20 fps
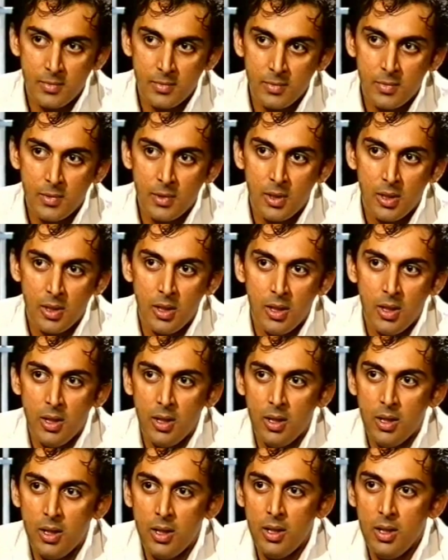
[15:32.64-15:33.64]
Why?
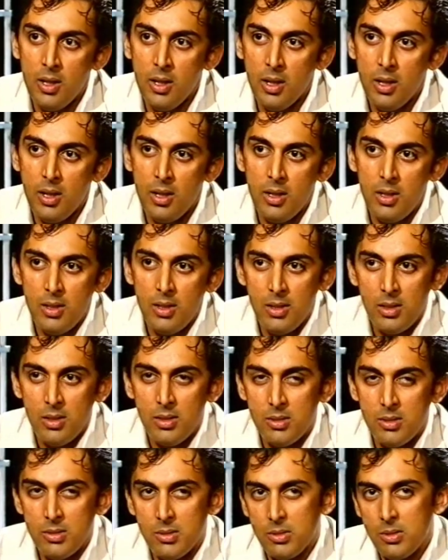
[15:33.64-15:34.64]

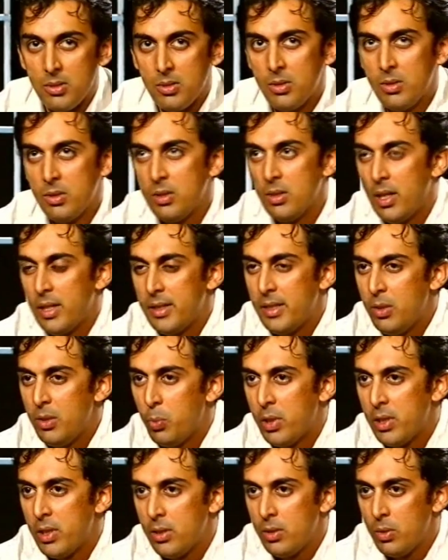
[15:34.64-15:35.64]
Uh, I
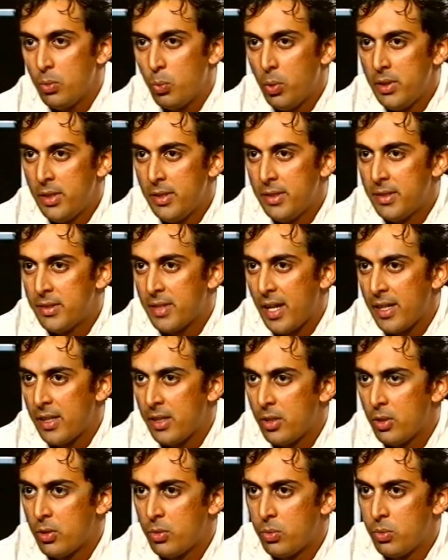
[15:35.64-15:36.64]
think when, when they
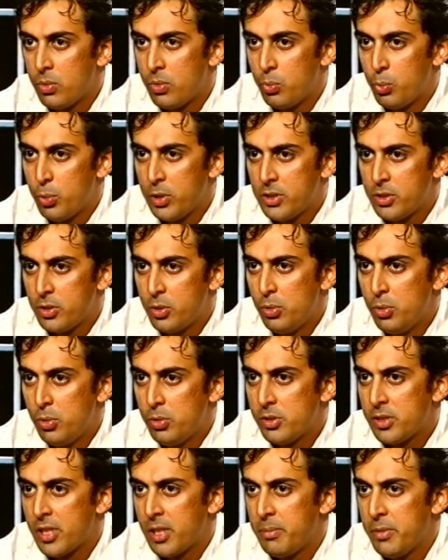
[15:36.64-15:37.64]
decided on which school
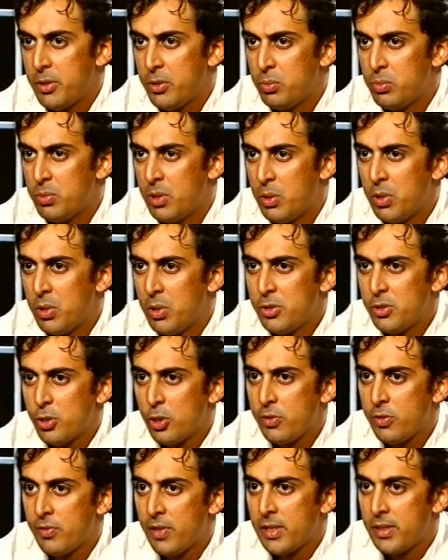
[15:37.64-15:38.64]
to send me to, they weren't
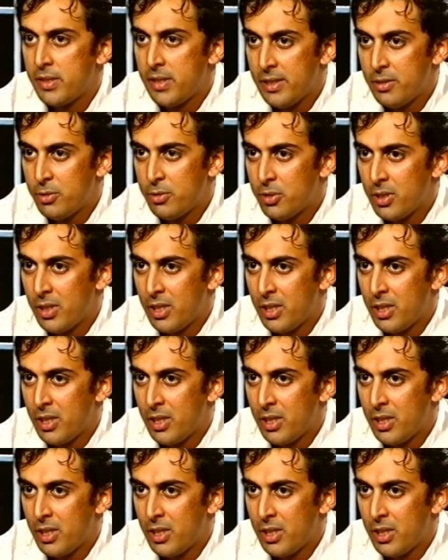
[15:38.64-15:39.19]
sure if I'd take to